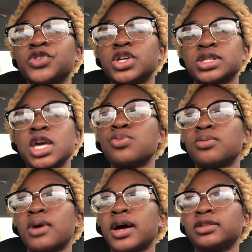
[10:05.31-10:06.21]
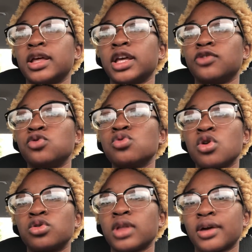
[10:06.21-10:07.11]
just keep in mind, like, if you
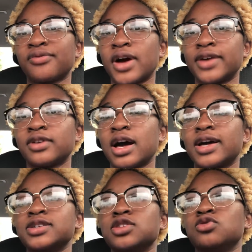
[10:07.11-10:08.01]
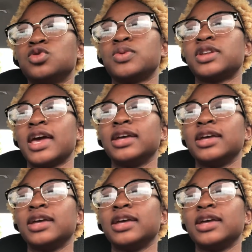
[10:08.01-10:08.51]
go to like Five Guys and you spend